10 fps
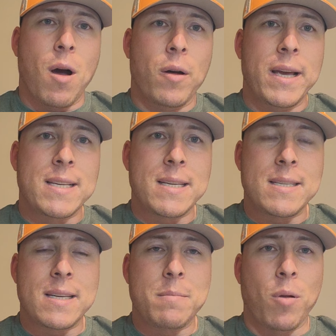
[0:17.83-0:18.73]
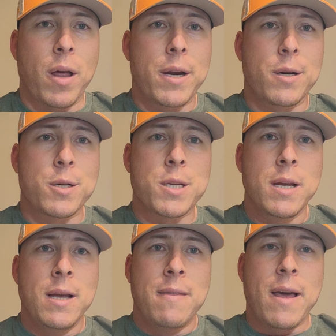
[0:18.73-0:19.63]
all SEC players
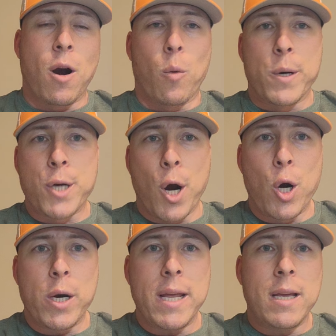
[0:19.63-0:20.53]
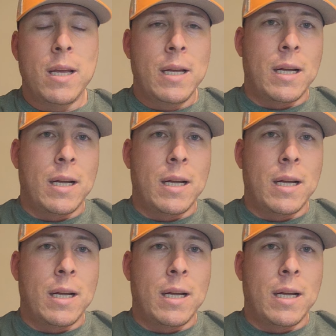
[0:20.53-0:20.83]
that are returning.